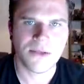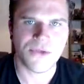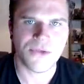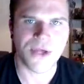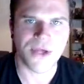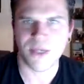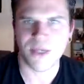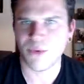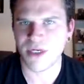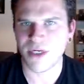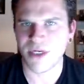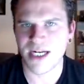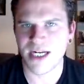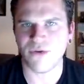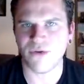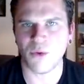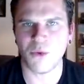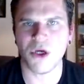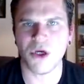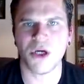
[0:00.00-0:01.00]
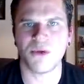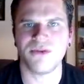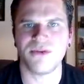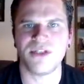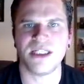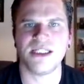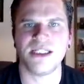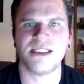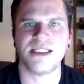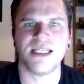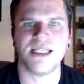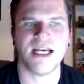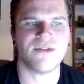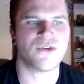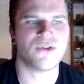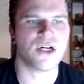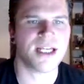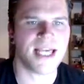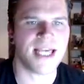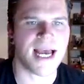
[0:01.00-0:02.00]
that he would never work with DC
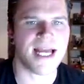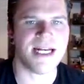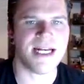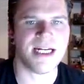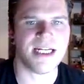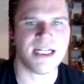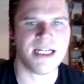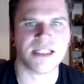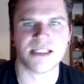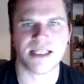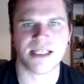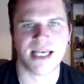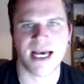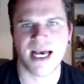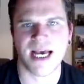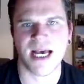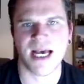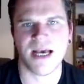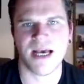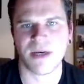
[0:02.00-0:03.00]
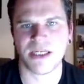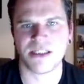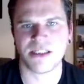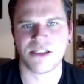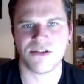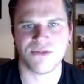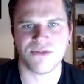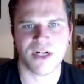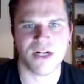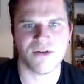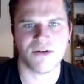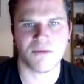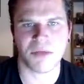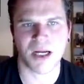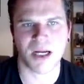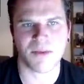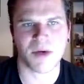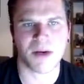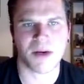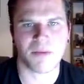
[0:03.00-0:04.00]
ever again and he doesn't care about his career and
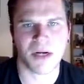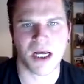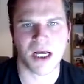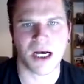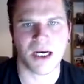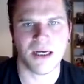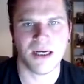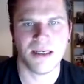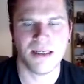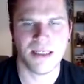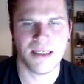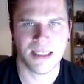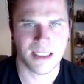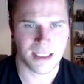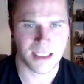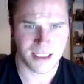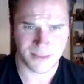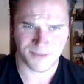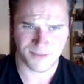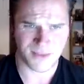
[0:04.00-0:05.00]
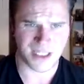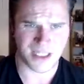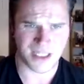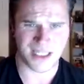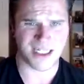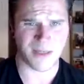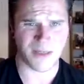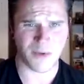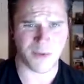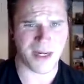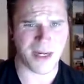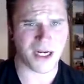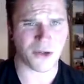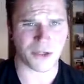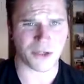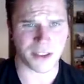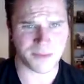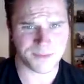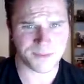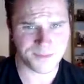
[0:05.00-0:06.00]
blah blah blah, and then double back on it.